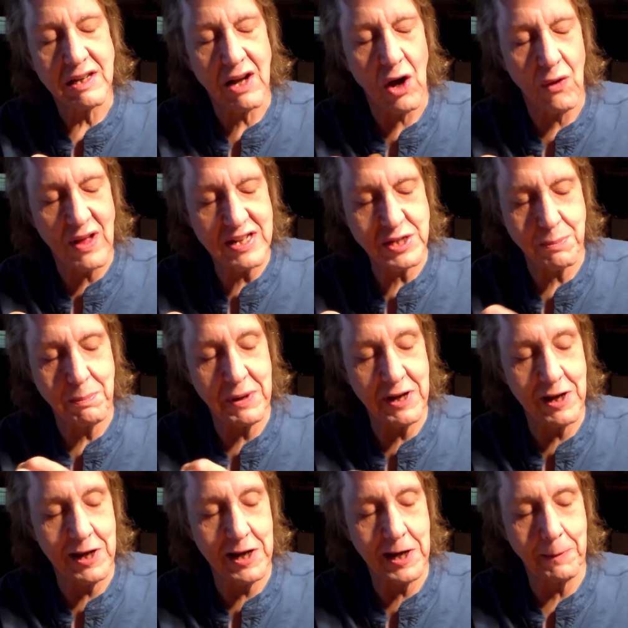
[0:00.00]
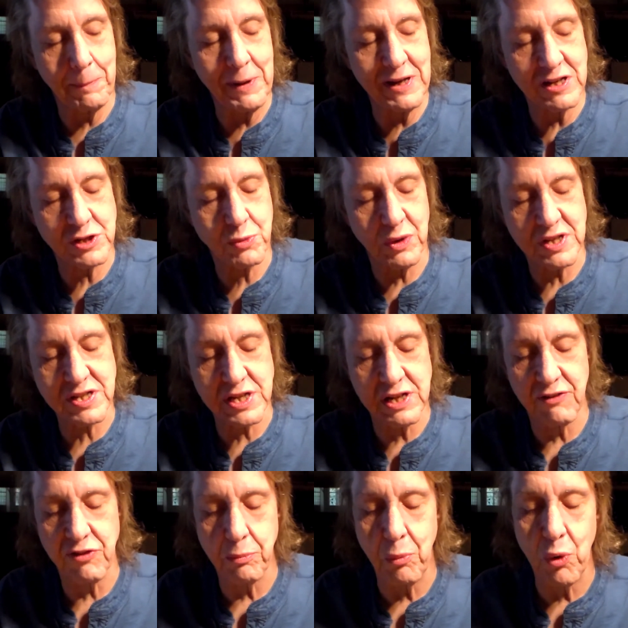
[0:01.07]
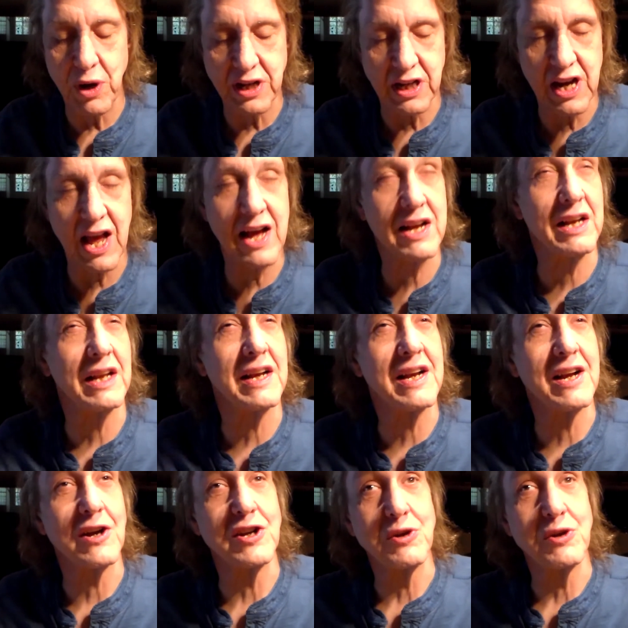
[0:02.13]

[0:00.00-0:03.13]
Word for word: Oh, that's a big pinch. We'll see if the boy can handle it here.